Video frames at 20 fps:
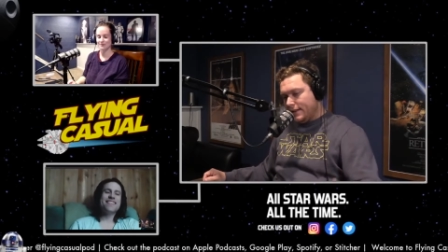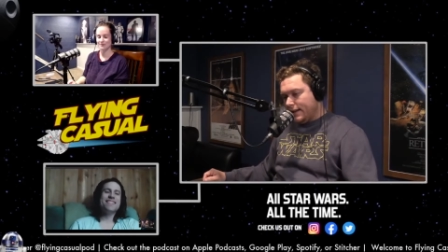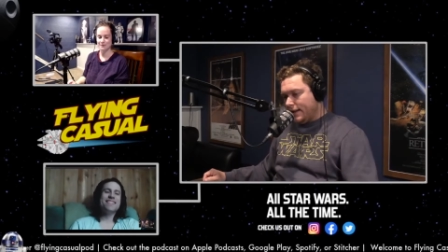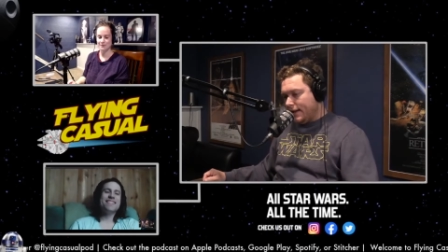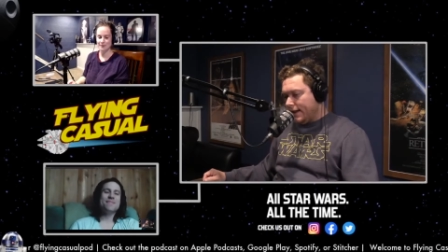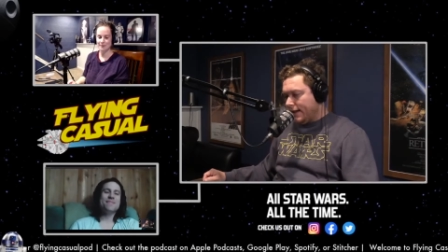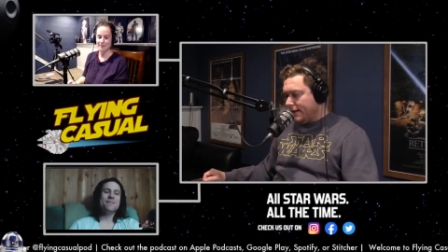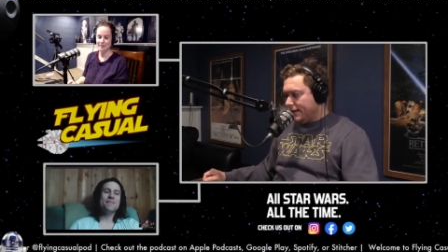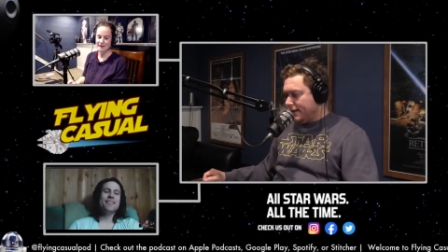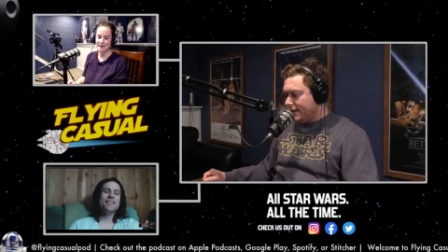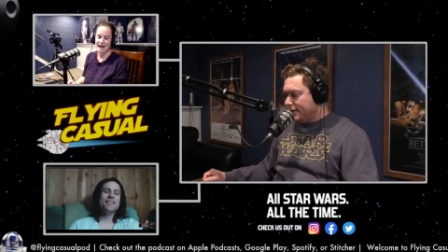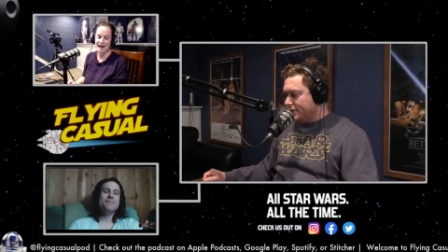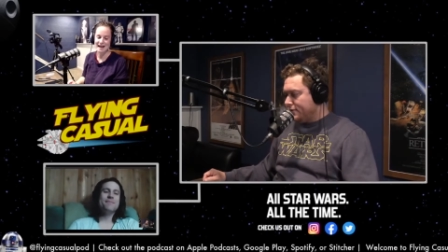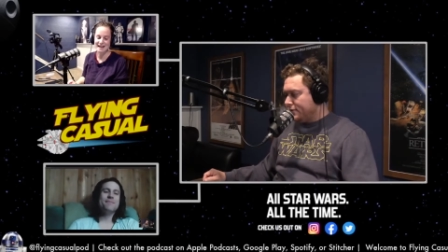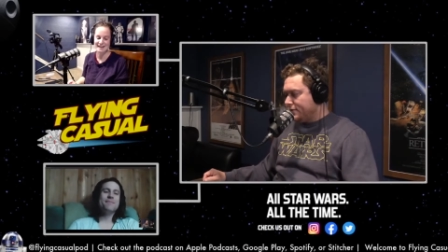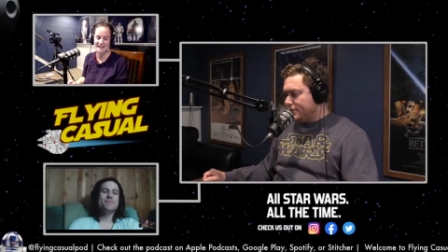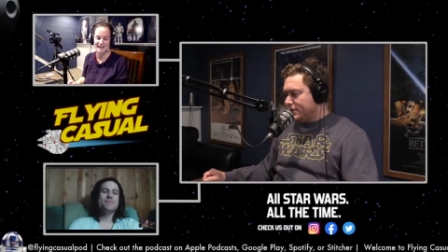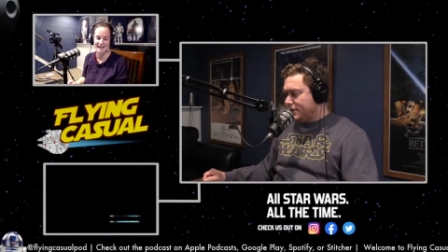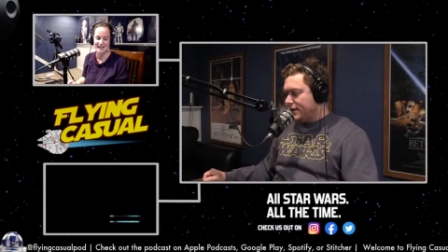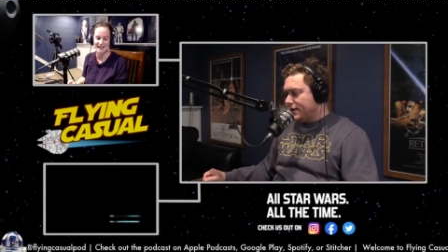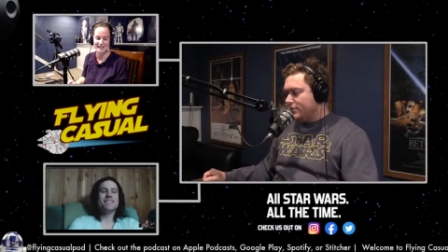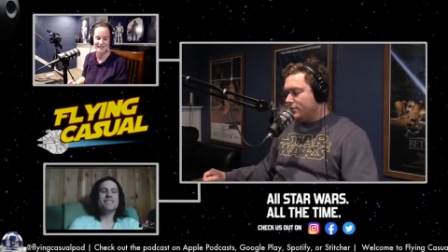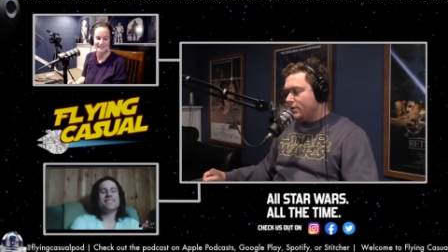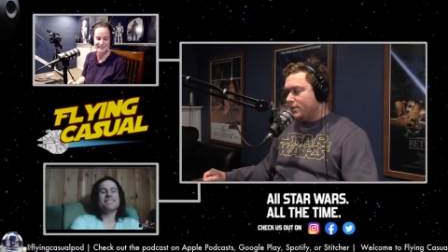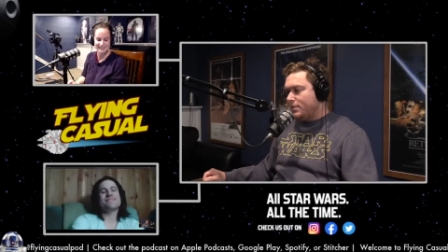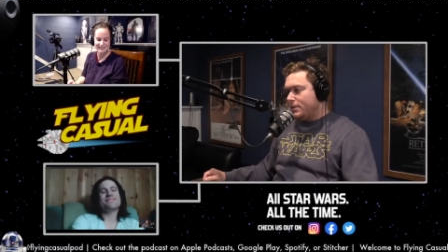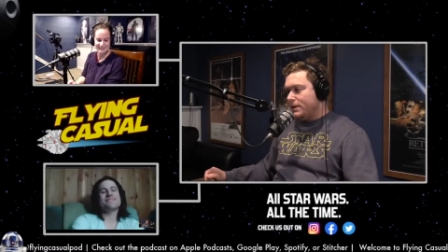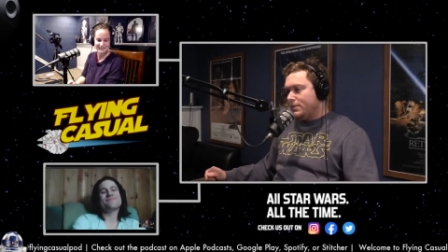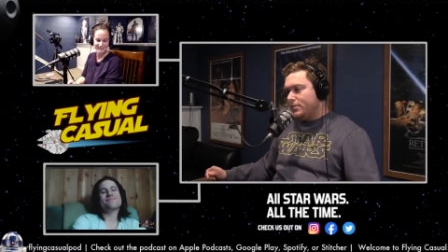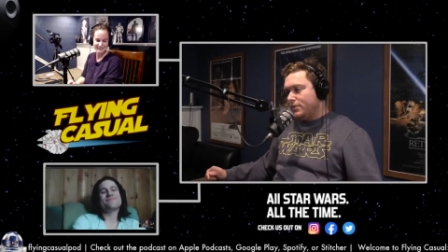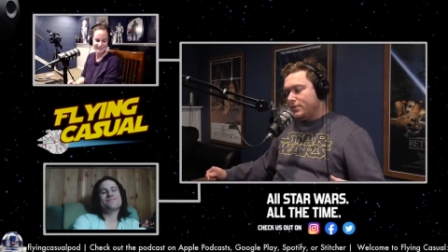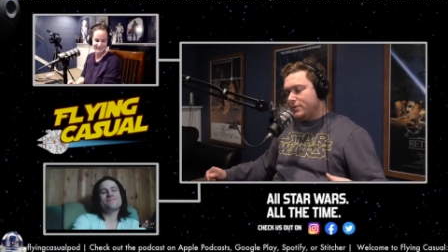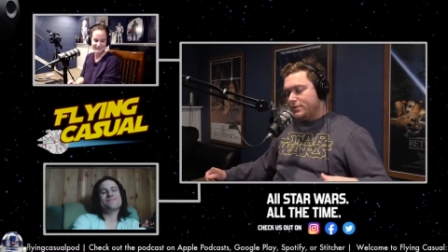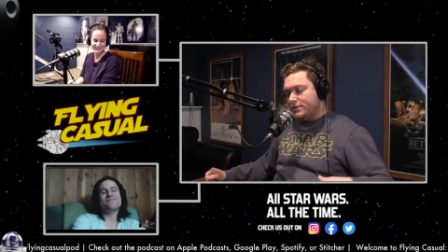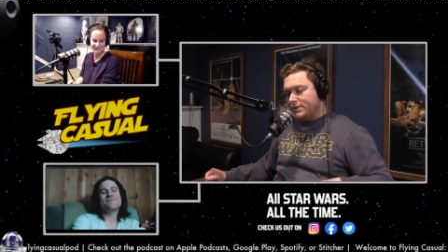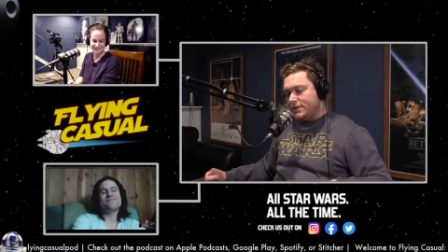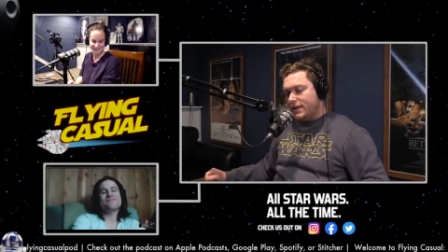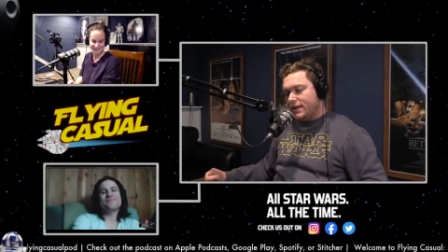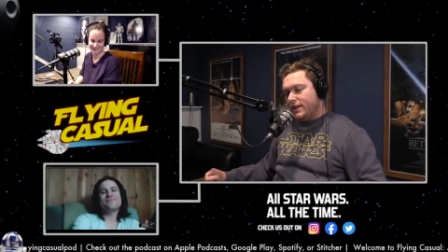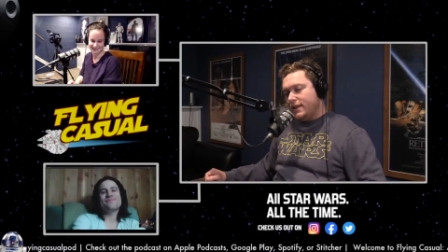I can understand what people are
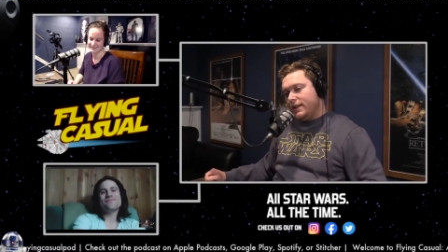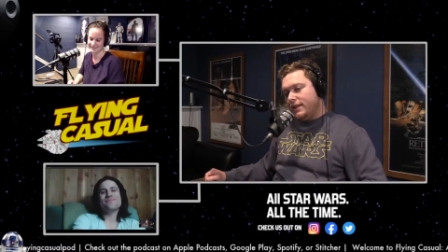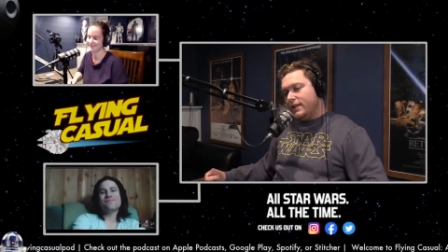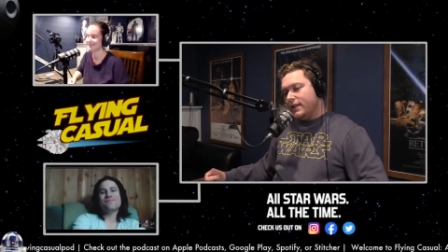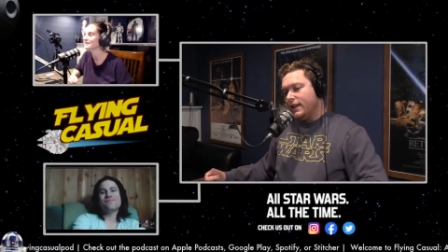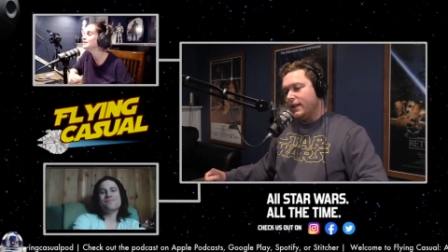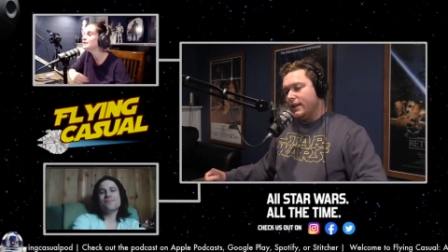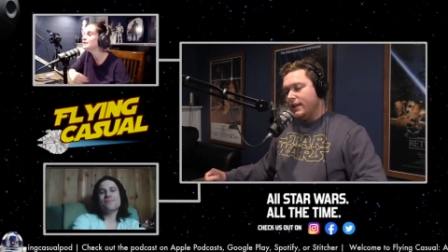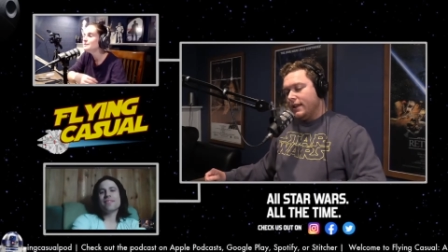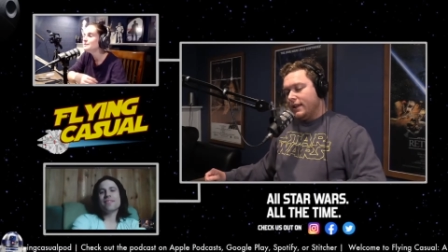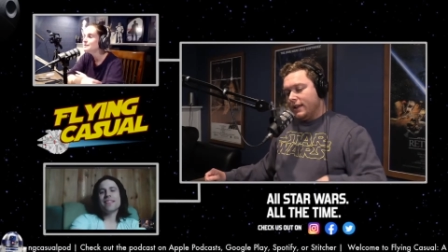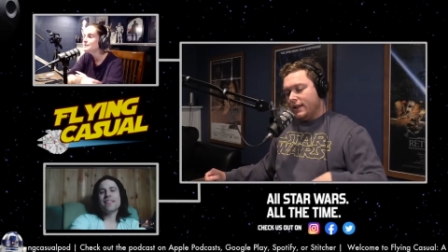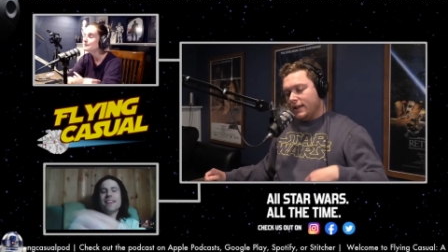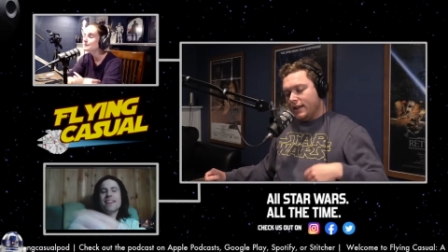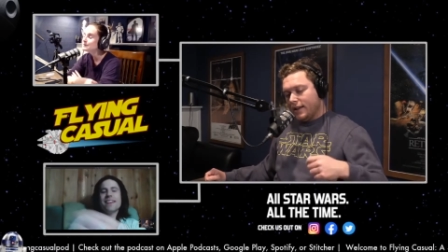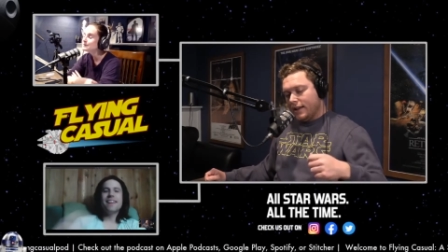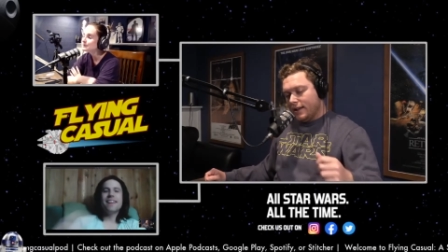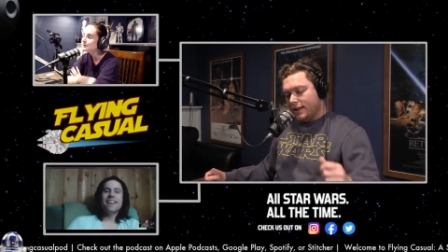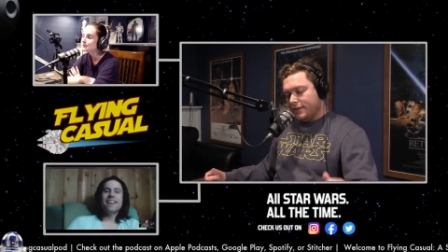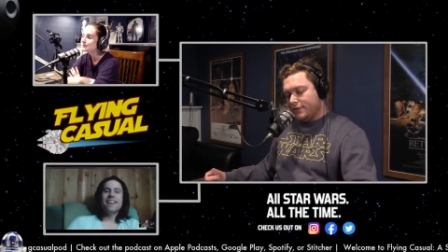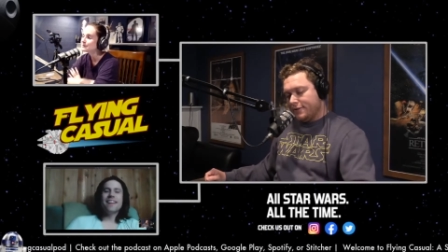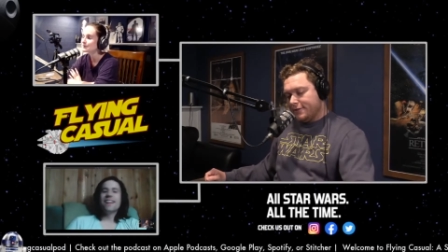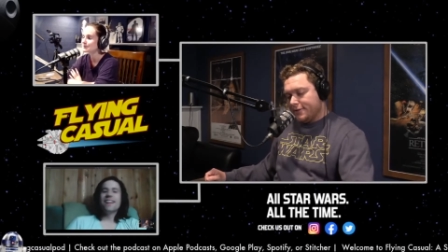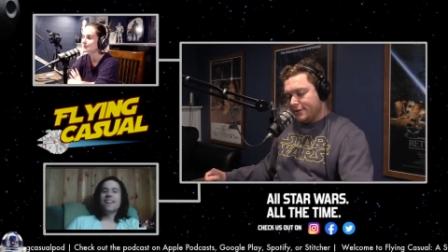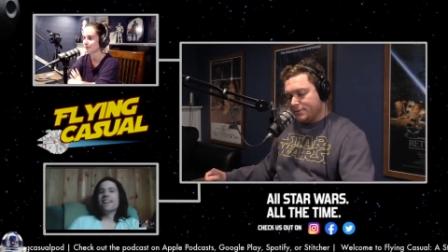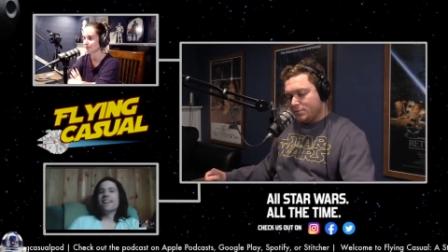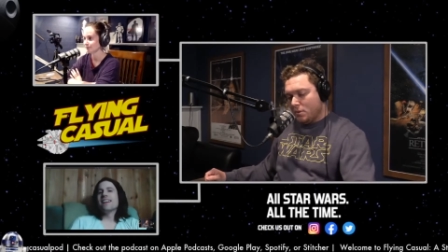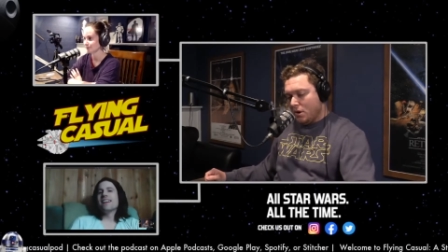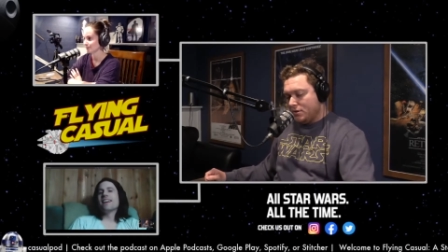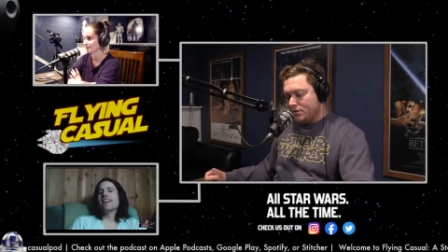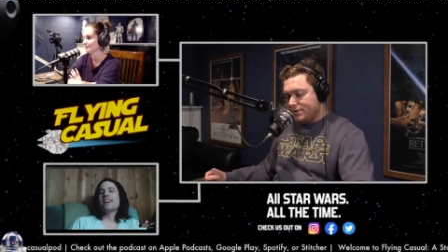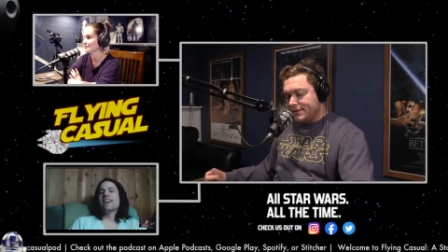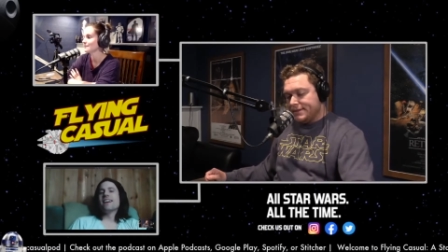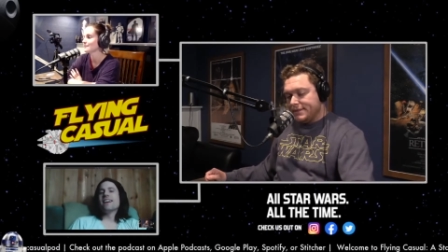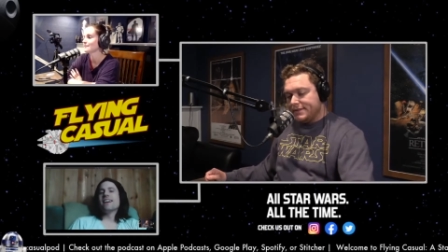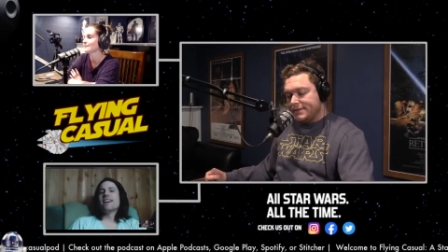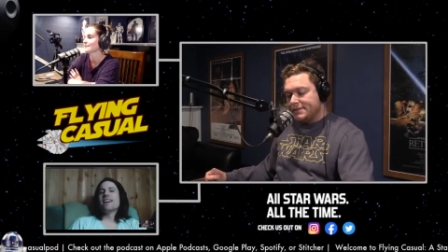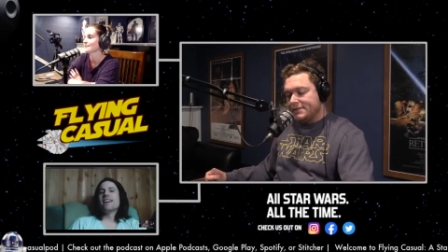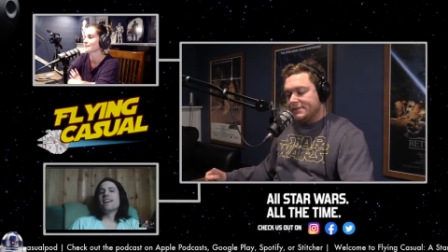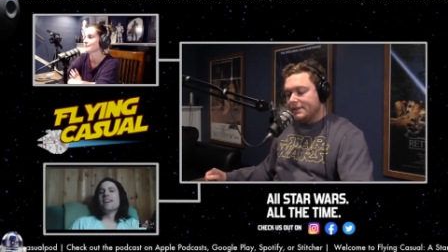saying and their
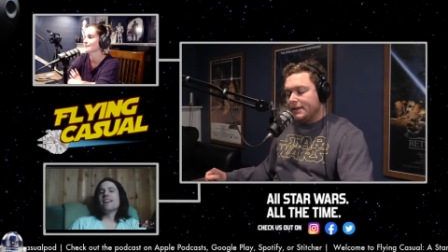expressions.